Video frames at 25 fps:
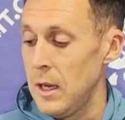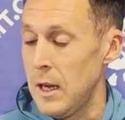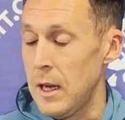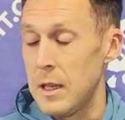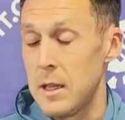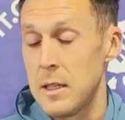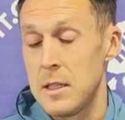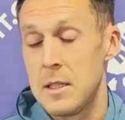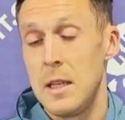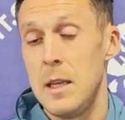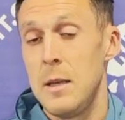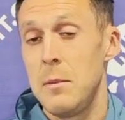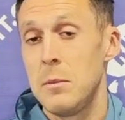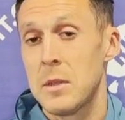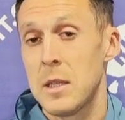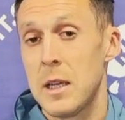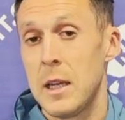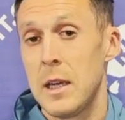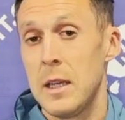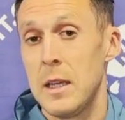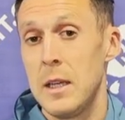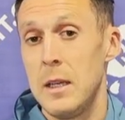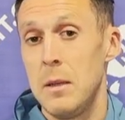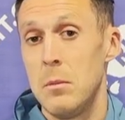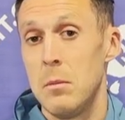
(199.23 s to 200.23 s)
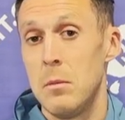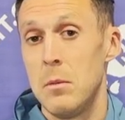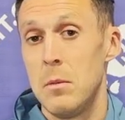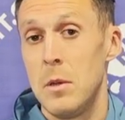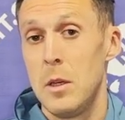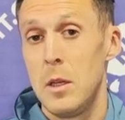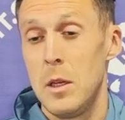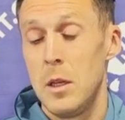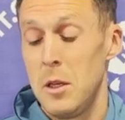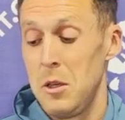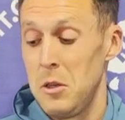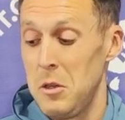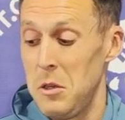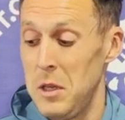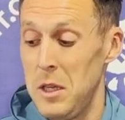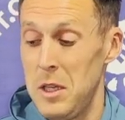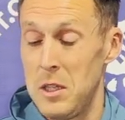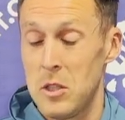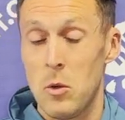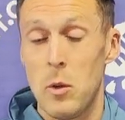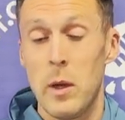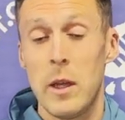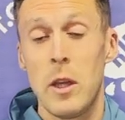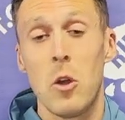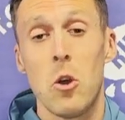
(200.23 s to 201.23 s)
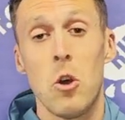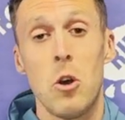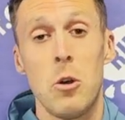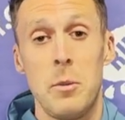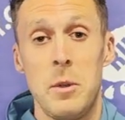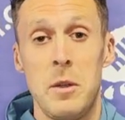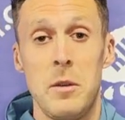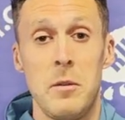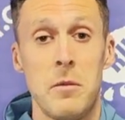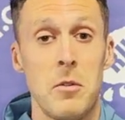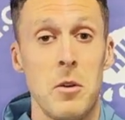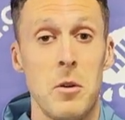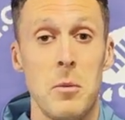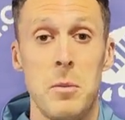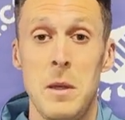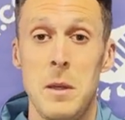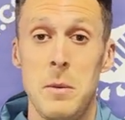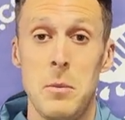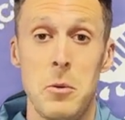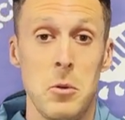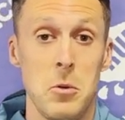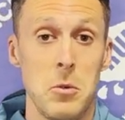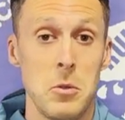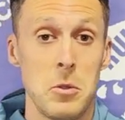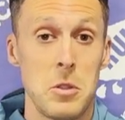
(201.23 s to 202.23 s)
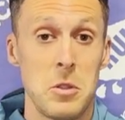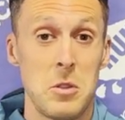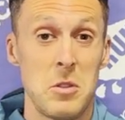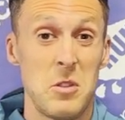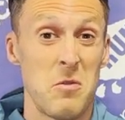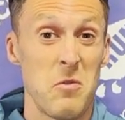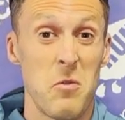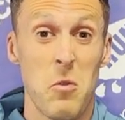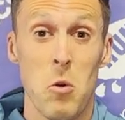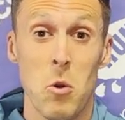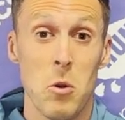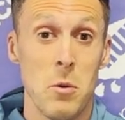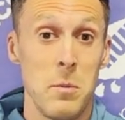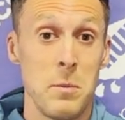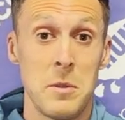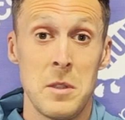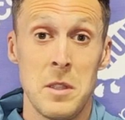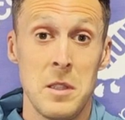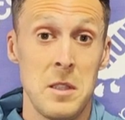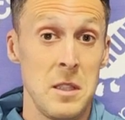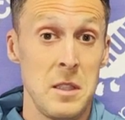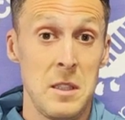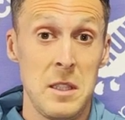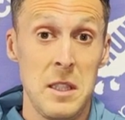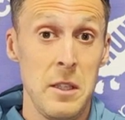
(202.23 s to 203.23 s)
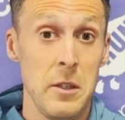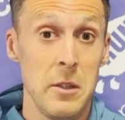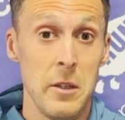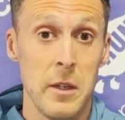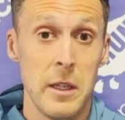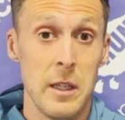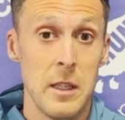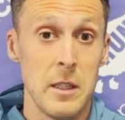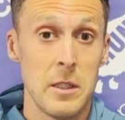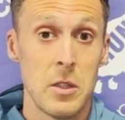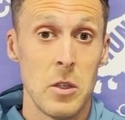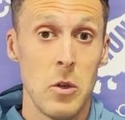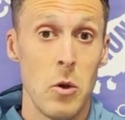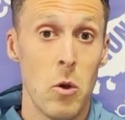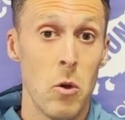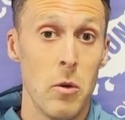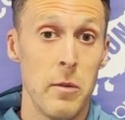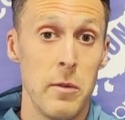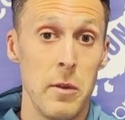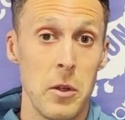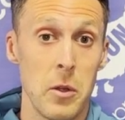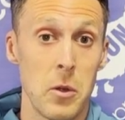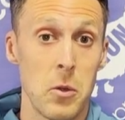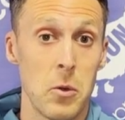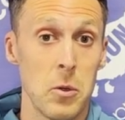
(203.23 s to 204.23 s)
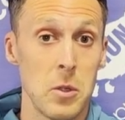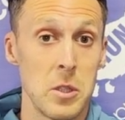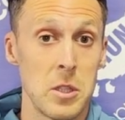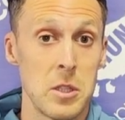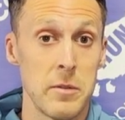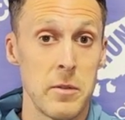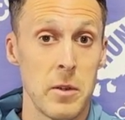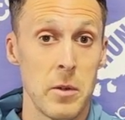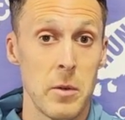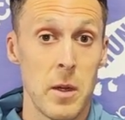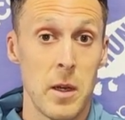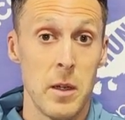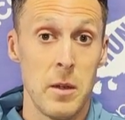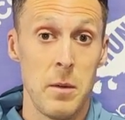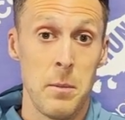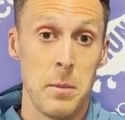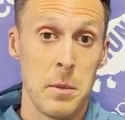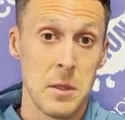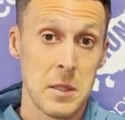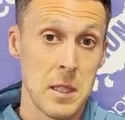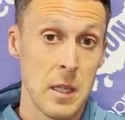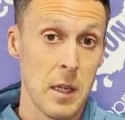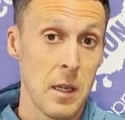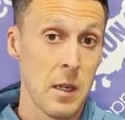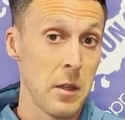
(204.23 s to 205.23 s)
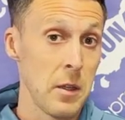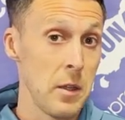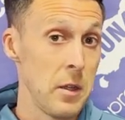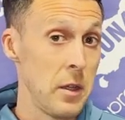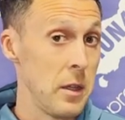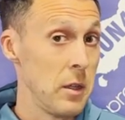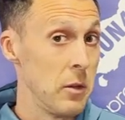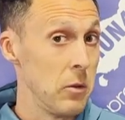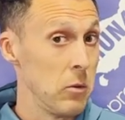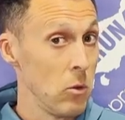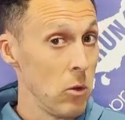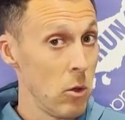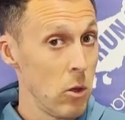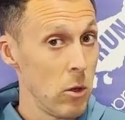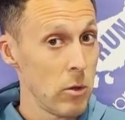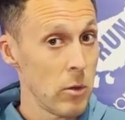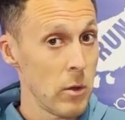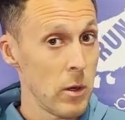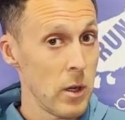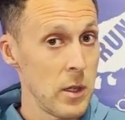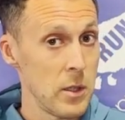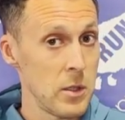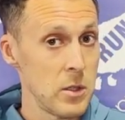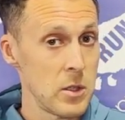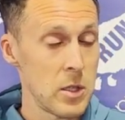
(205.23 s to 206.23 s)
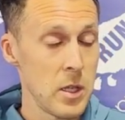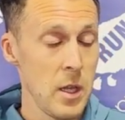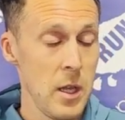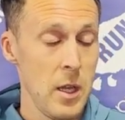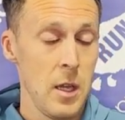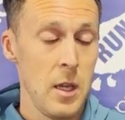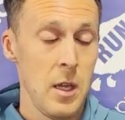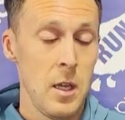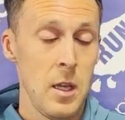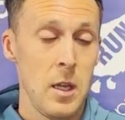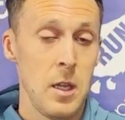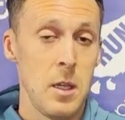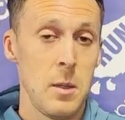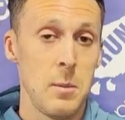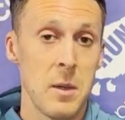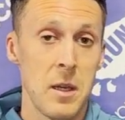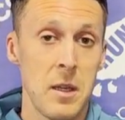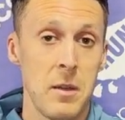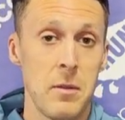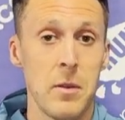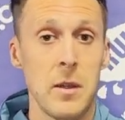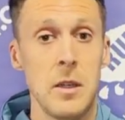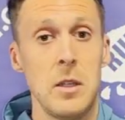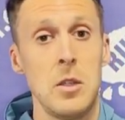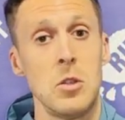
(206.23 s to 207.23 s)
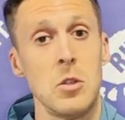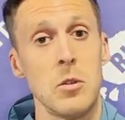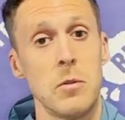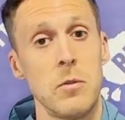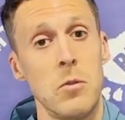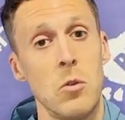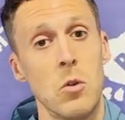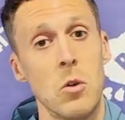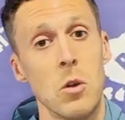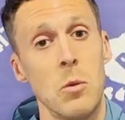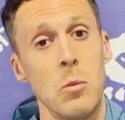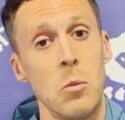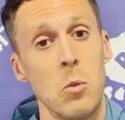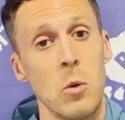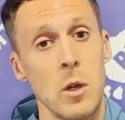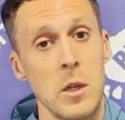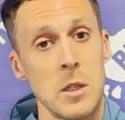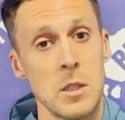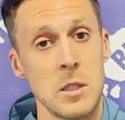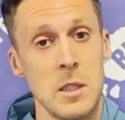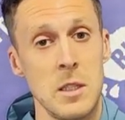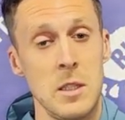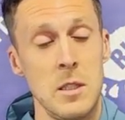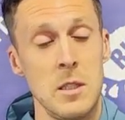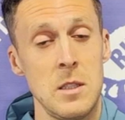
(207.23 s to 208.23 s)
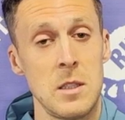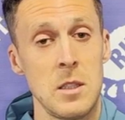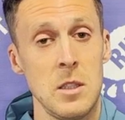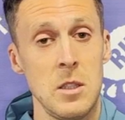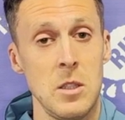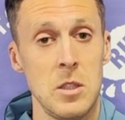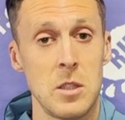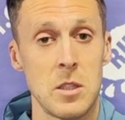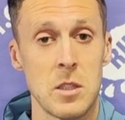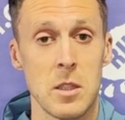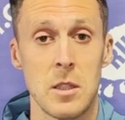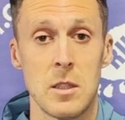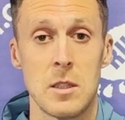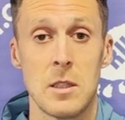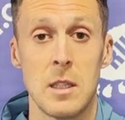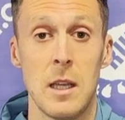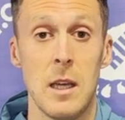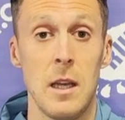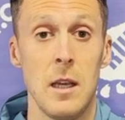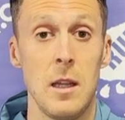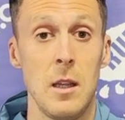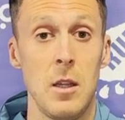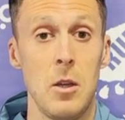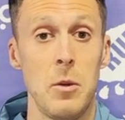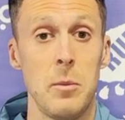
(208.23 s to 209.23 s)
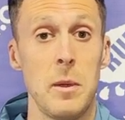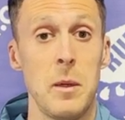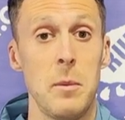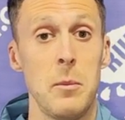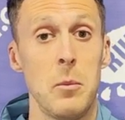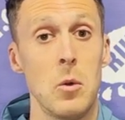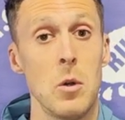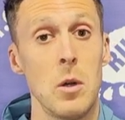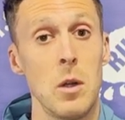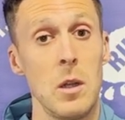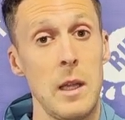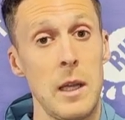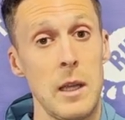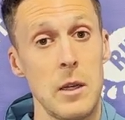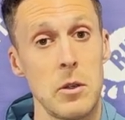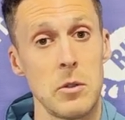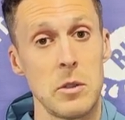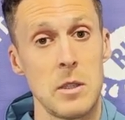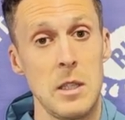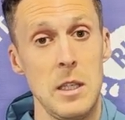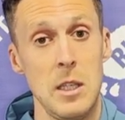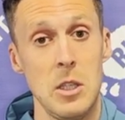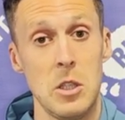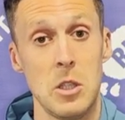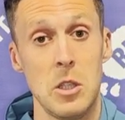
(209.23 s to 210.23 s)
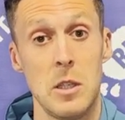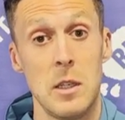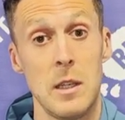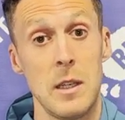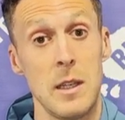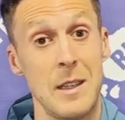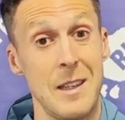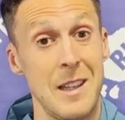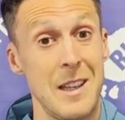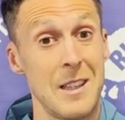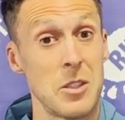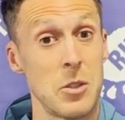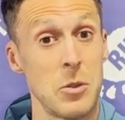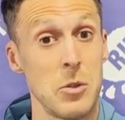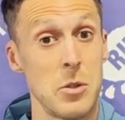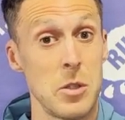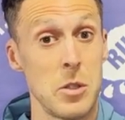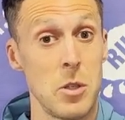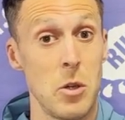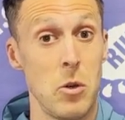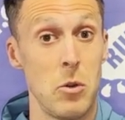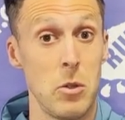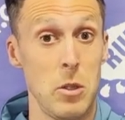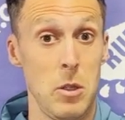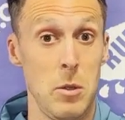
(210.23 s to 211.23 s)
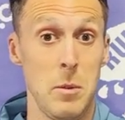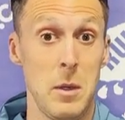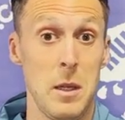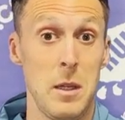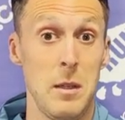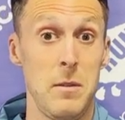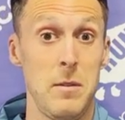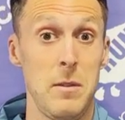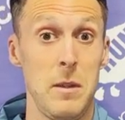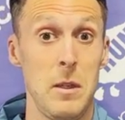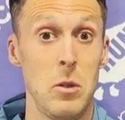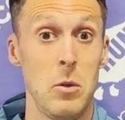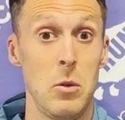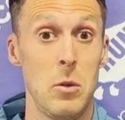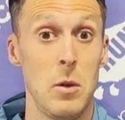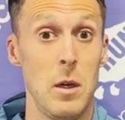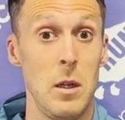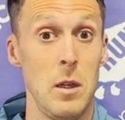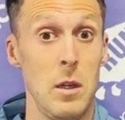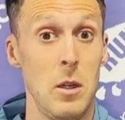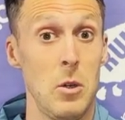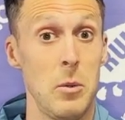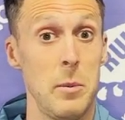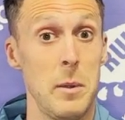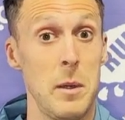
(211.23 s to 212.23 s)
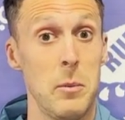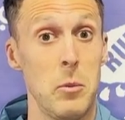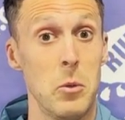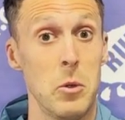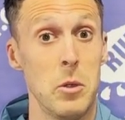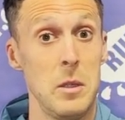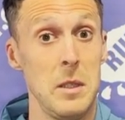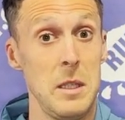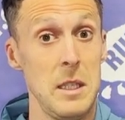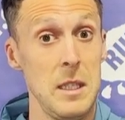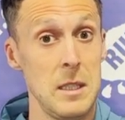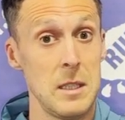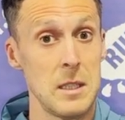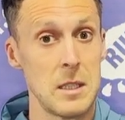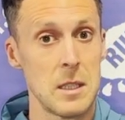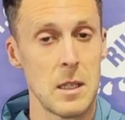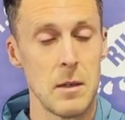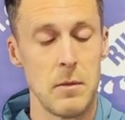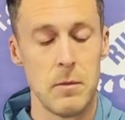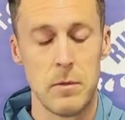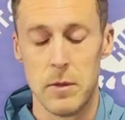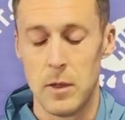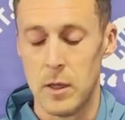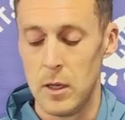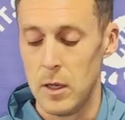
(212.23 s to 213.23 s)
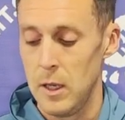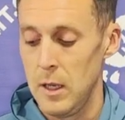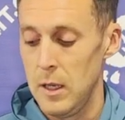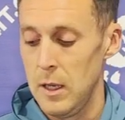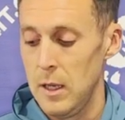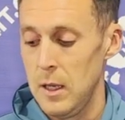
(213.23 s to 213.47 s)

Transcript: At the same time, it's quite common for people's form to deteriorate over the course of a run, particularly in long runs. You might find your form worsens and you start to get a little bit more leg rotation, and as a result, you might feel a little bit more knee discomfort.